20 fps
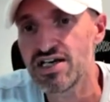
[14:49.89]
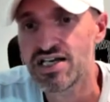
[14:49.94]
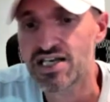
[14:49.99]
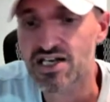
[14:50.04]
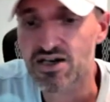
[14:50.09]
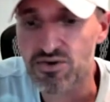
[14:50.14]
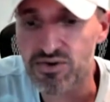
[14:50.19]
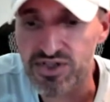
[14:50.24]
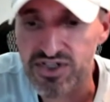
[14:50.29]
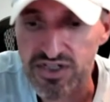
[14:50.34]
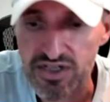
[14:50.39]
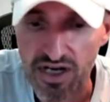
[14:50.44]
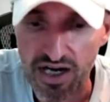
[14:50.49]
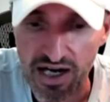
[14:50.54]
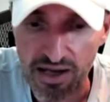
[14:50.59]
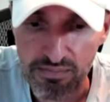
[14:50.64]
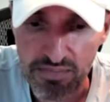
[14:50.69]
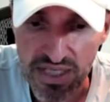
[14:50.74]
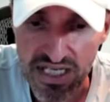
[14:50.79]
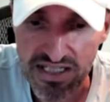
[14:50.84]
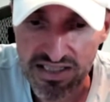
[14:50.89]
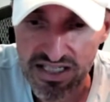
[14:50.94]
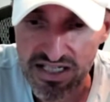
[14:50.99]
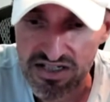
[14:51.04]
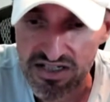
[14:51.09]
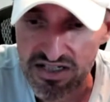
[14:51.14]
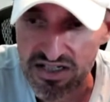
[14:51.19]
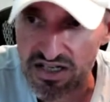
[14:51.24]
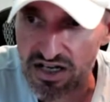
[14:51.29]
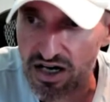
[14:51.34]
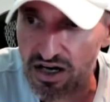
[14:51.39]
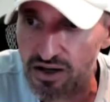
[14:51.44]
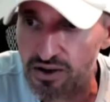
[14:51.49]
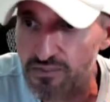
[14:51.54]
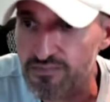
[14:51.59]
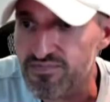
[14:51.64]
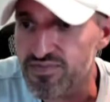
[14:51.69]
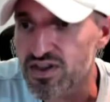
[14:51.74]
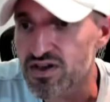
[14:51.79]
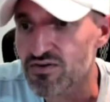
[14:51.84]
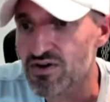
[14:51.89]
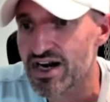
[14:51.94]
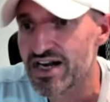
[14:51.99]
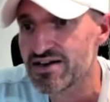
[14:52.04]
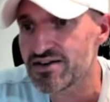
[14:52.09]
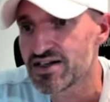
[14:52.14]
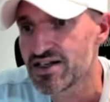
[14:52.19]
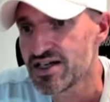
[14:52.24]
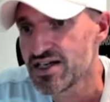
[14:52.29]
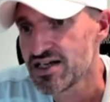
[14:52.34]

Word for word: Here was uh, PDCO, right?